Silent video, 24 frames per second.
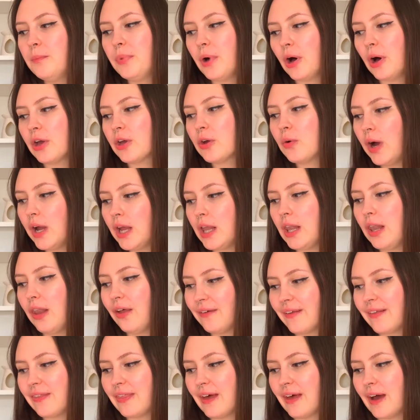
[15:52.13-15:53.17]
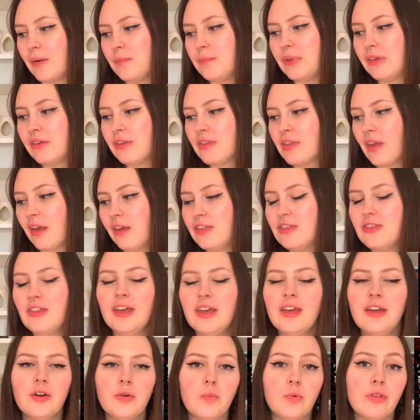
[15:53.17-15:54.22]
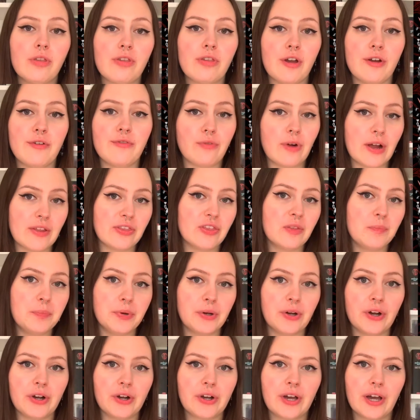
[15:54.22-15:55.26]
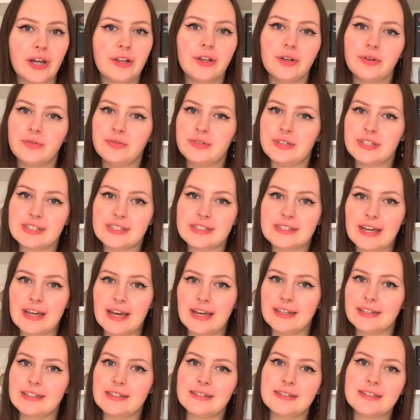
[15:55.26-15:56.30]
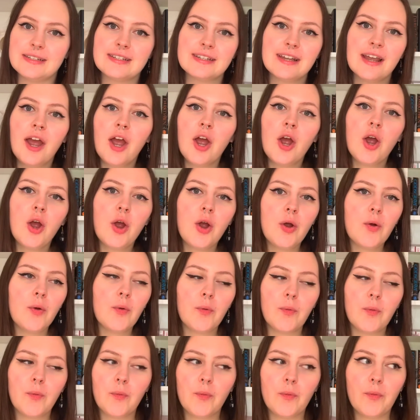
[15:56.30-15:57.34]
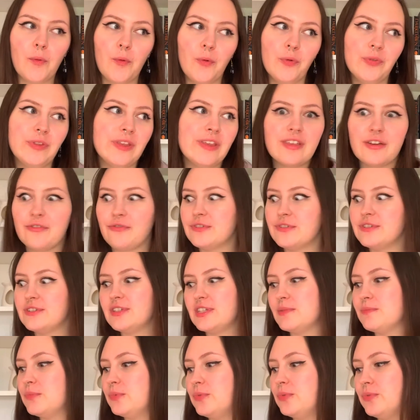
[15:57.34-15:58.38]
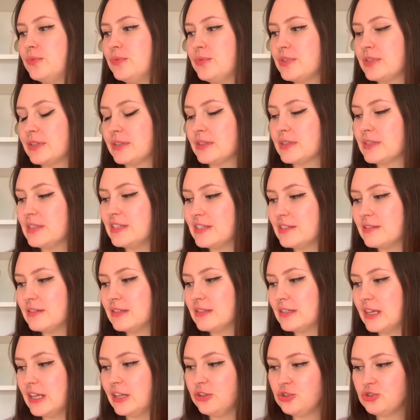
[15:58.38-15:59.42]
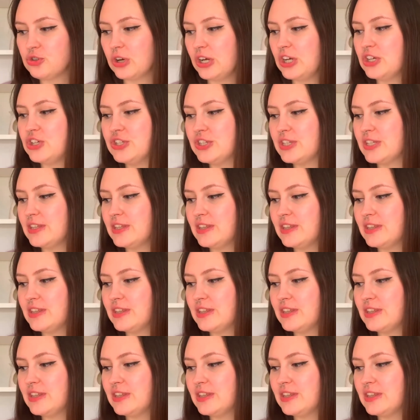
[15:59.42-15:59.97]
but I quite like that, because I think once I've read the book and I understand all these different symbols and illustrations